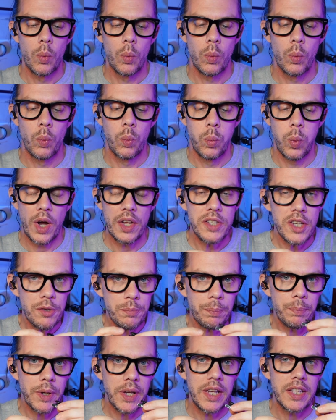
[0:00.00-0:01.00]
when
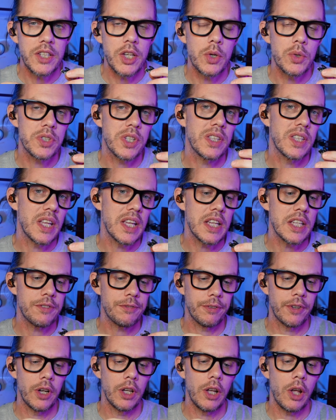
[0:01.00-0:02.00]
you've been using these
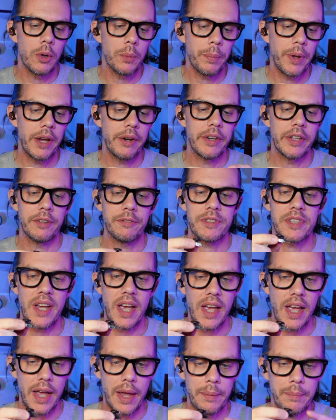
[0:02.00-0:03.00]
for a long period of
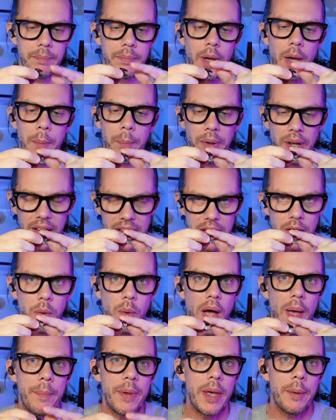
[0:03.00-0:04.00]
time, applying
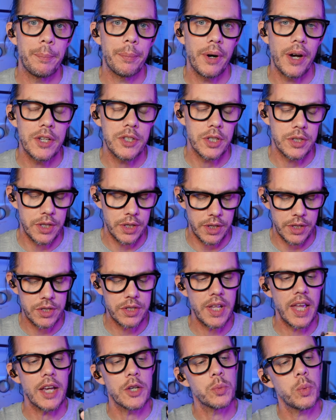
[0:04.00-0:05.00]
quite a bit of pressure to the
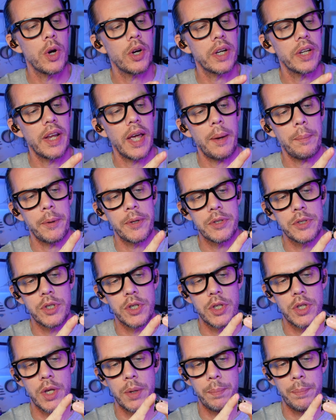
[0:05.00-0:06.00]
sticks, what can happen
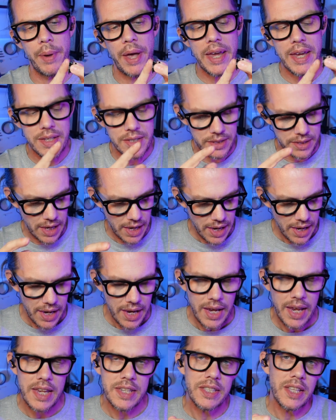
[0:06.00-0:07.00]
to the base
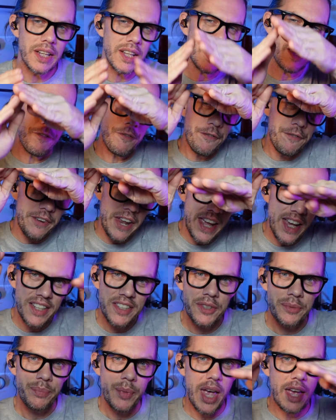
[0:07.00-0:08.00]
is that it can
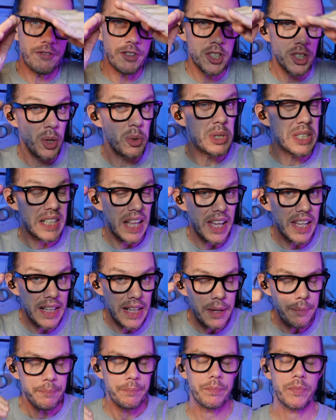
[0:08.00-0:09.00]
flex ever so
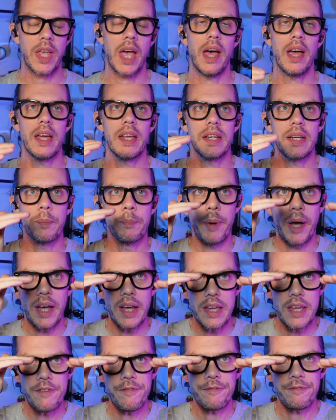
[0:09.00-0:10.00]
slightly. And
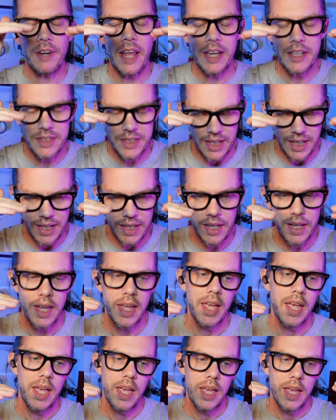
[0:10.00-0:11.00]
by flexing,
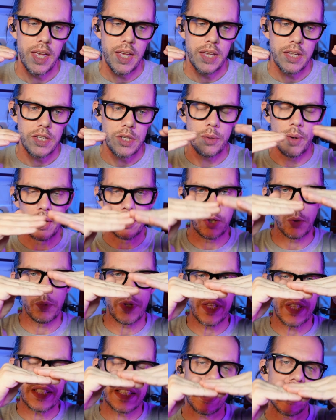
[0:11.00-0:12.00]
you end up
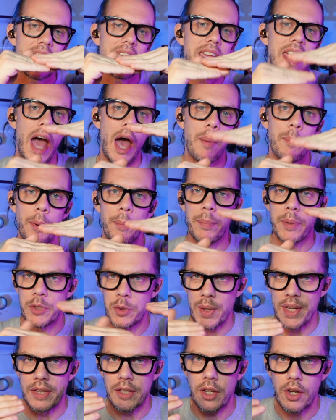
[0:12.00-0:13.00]
with a slight gap between the